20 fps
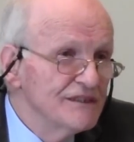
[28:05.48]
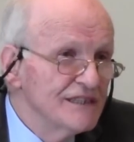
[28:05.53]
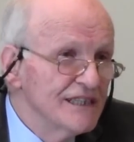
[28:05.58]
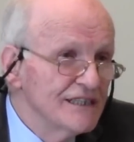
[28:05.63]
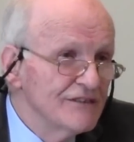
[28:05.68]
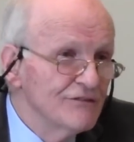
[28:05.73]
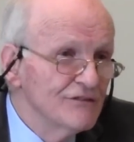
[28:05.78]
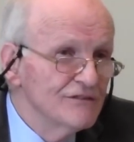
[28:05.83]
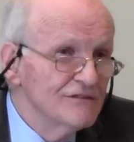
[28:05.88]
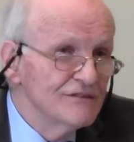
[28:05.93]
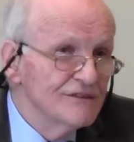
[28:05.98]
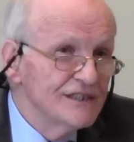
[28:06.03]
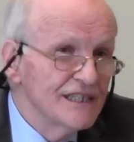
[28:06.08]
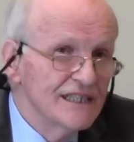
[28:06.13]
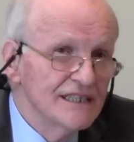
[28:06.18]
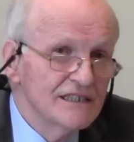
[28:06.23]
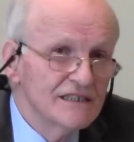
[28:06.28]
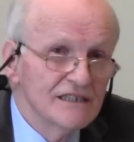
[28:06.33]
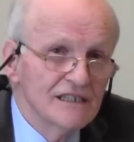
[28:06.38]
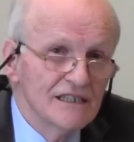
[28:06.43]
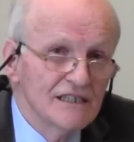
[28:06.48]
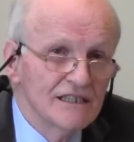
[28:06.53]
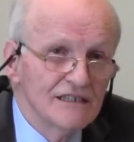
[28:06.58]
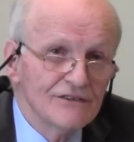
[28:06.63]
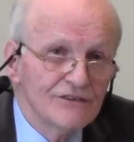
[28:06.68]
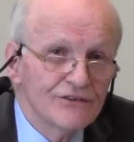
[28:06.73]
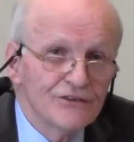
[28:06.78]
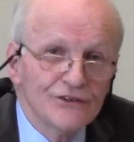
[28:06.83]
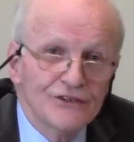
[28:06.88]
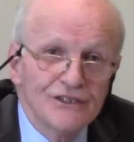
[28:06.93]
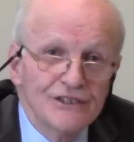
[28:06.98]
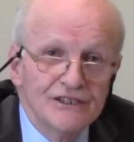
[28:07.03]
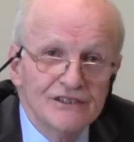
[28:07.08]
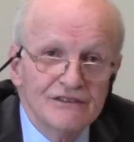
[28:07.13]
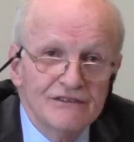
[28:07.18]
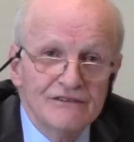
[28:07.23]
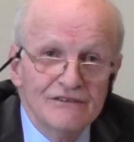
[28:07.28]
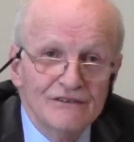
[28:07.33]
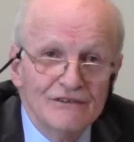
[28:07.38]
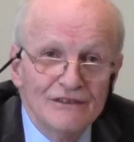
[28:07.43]
take
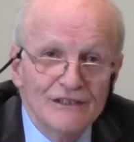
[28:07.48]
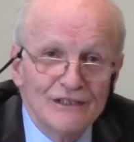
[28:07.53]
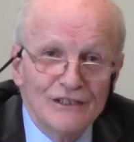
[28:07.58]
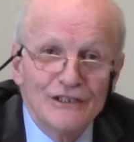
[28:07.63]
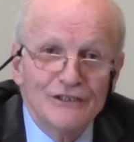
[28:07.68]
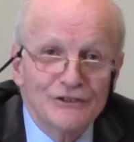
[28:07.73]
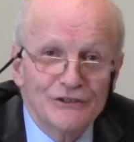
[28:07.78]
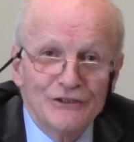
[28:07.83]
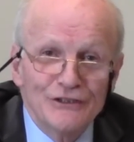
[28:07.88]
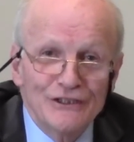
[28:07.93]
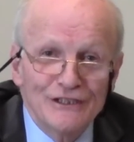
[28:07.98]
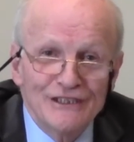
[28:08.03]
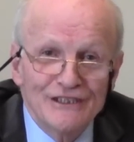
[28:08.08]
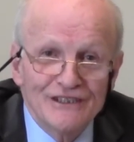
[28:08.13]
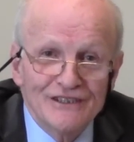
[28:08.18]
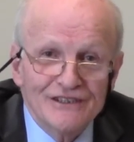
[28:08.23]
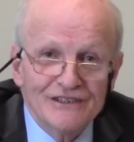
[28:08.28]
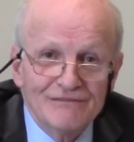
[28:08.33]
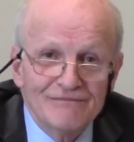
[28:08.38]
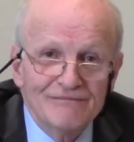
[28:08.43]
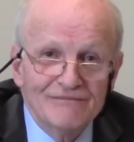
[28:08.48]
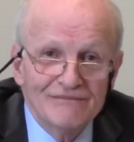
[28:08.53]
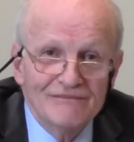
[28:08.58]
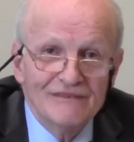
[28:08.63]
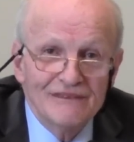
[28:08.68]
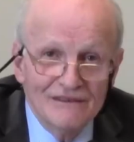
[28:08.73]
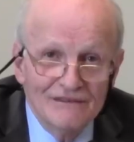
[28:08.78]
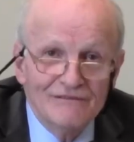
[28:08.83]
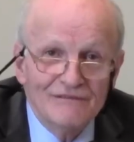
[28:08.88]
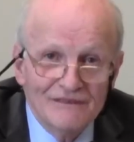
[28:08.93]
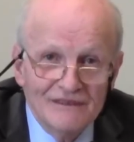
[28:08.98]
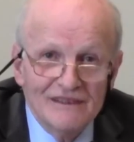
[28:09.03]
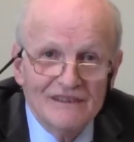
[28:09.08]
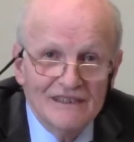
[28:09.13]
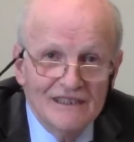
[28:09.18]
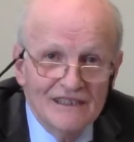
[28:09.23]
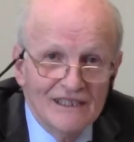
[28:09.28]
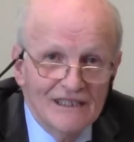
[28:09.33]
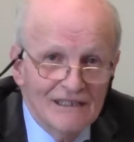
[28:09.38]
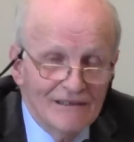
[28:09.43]
at least 30 years.
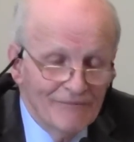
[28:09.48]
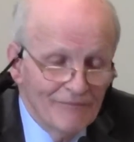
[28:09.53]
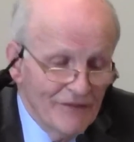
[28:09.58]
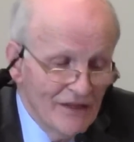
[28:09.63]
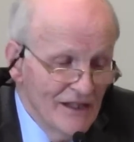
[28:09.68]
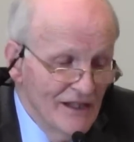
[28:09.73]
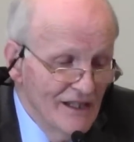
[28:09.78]
But